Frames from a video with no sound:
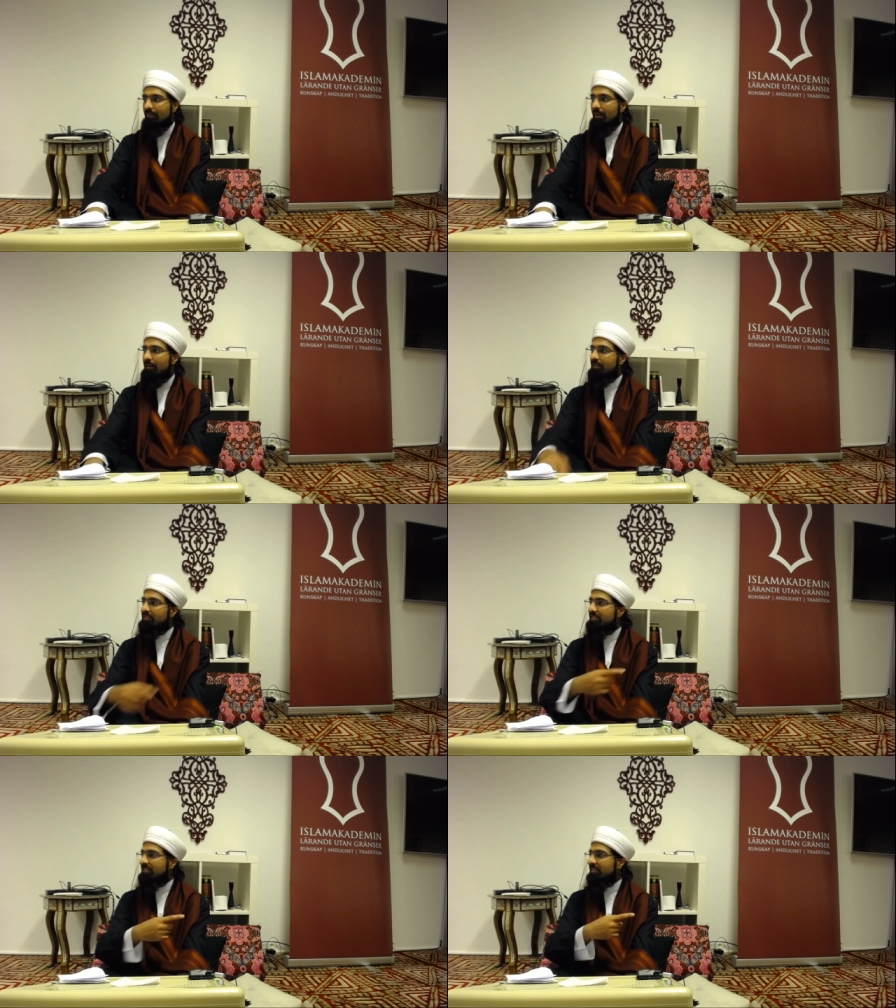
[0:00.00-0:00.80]

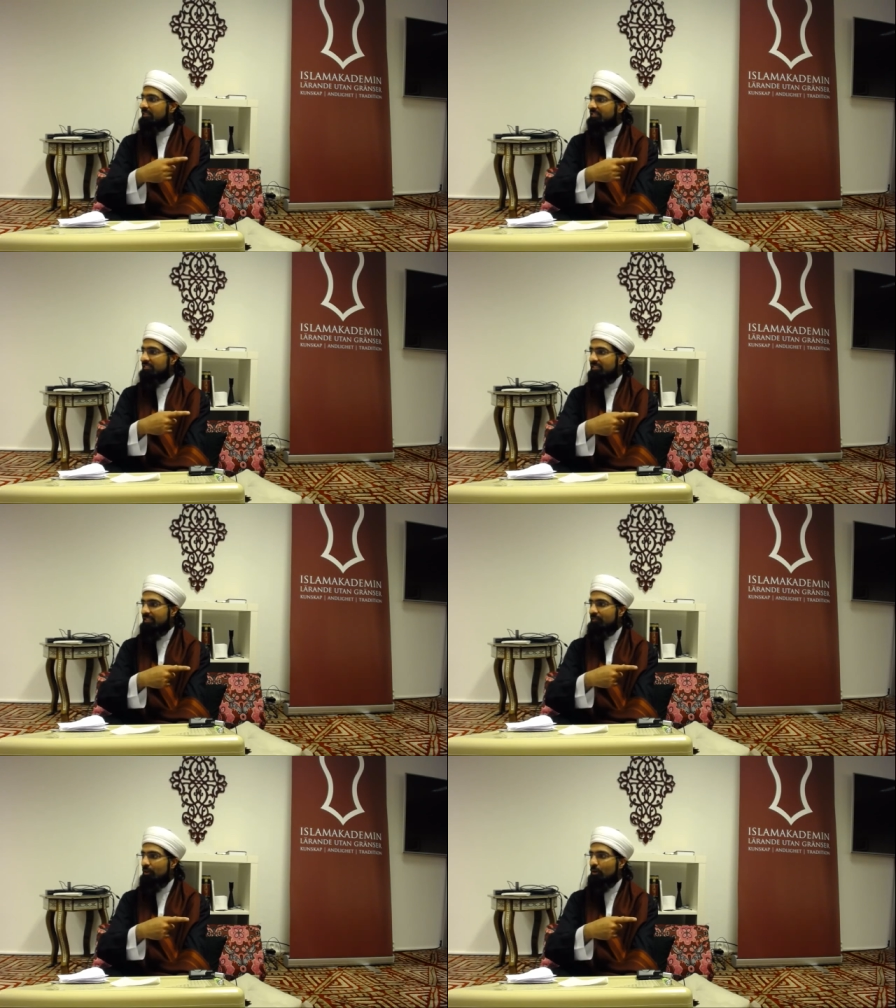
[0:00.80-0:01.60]
The sister's
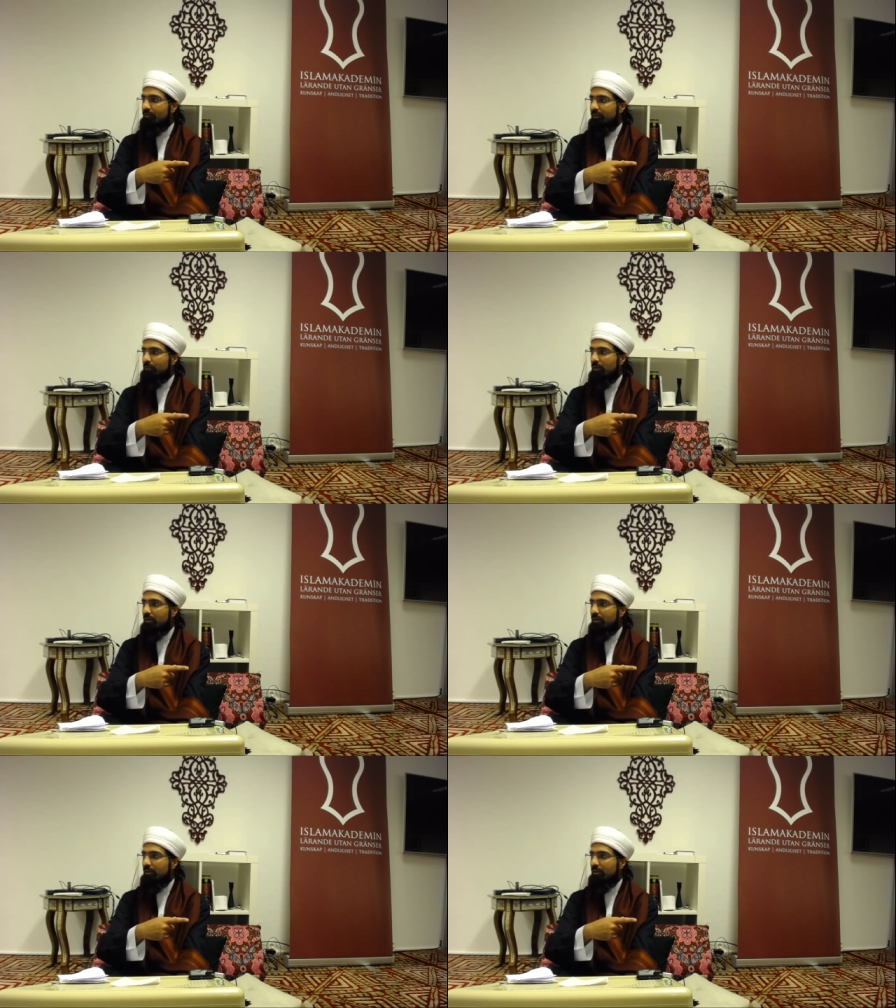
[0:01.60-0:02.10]
giving you a fatwa.